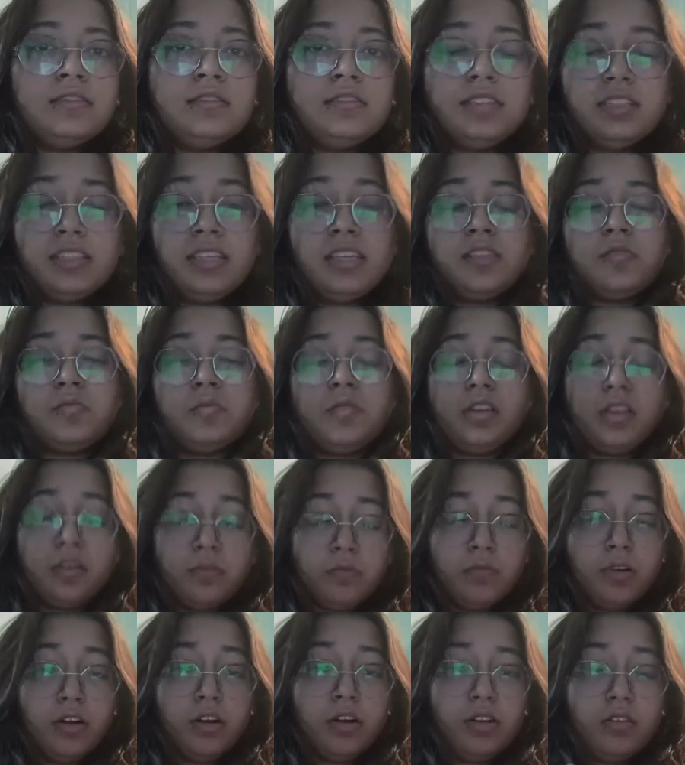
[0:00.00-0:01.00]
it has
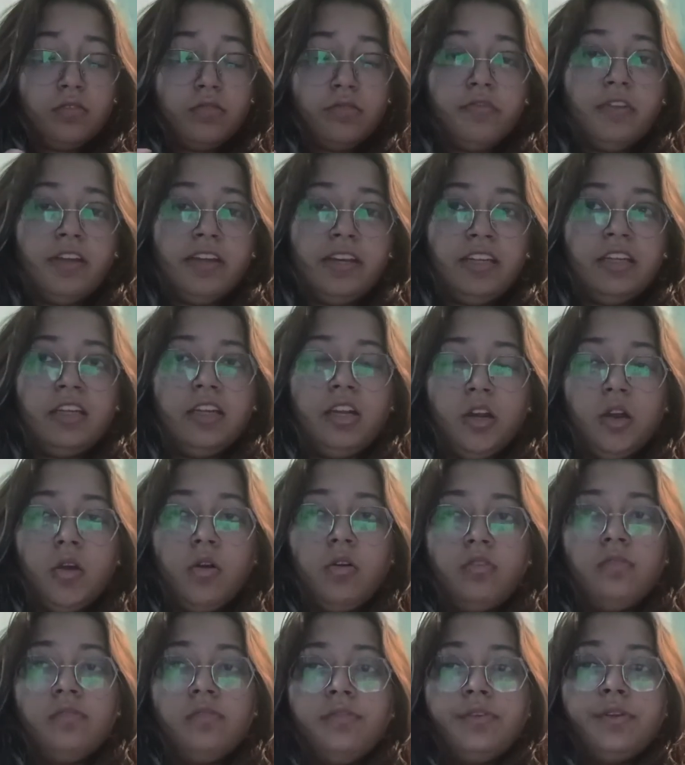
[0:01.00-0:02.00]
become very
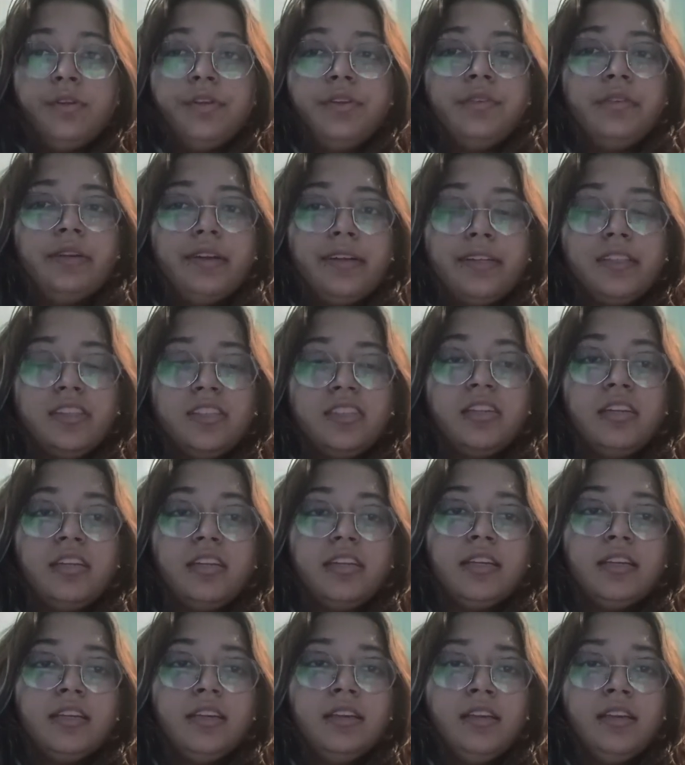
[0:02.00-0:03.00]
long video
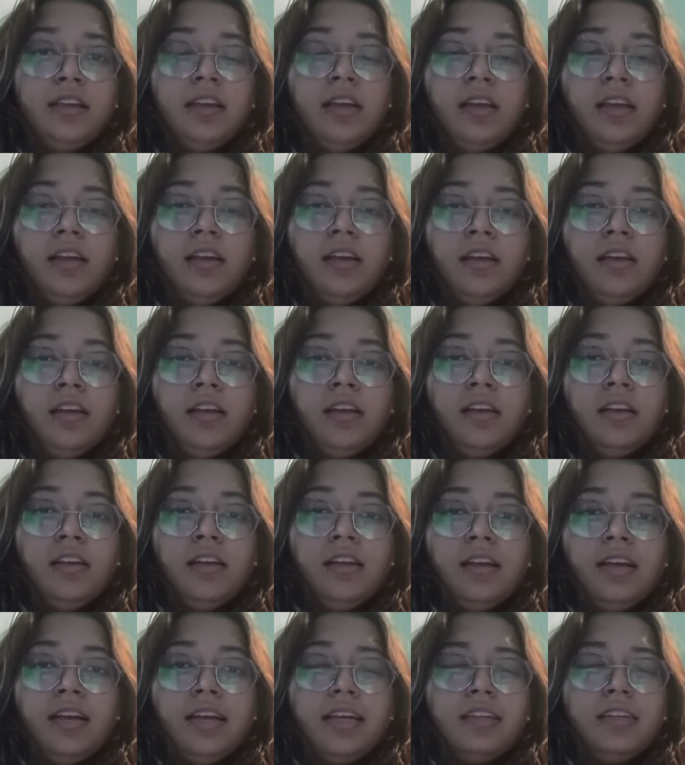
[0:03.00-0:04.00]
actually,
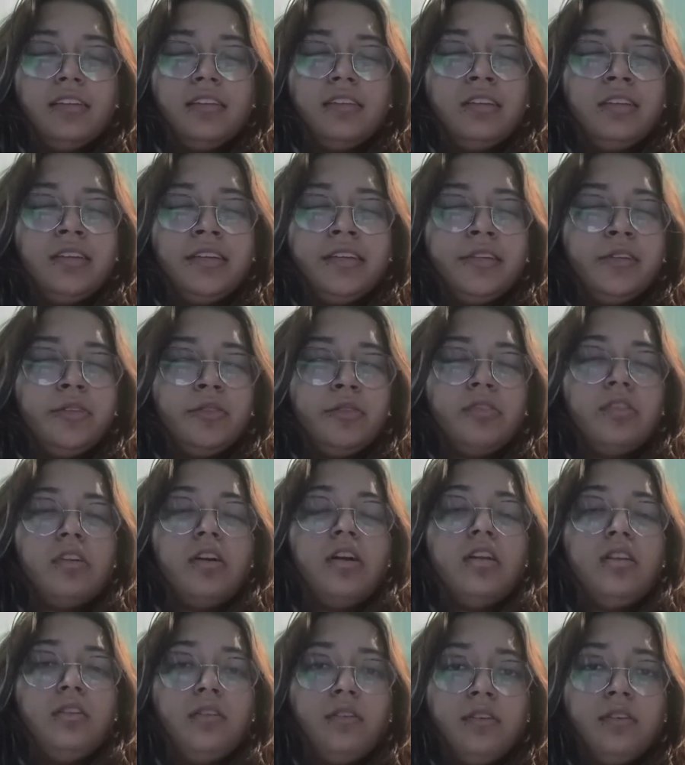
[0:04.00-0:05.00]
and it took
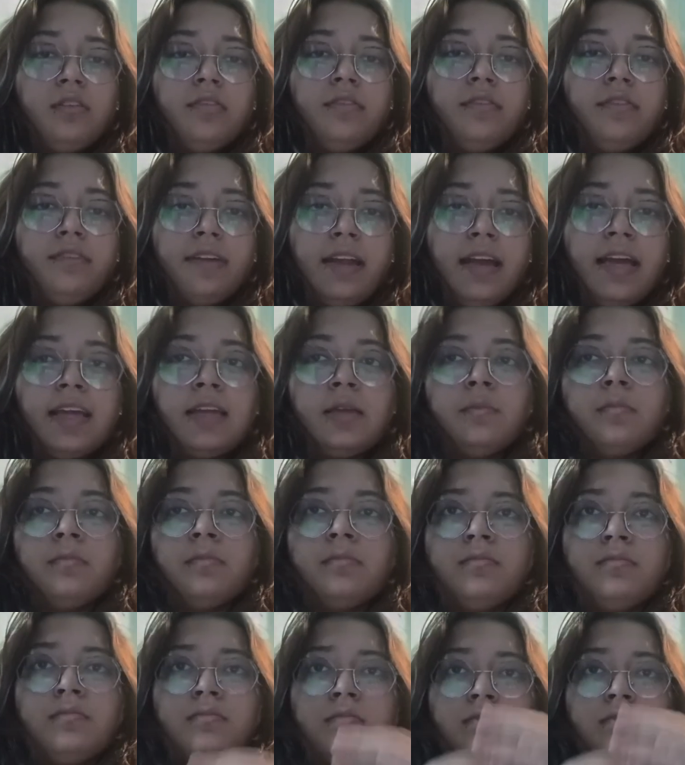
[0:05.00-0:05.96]
a lot of time.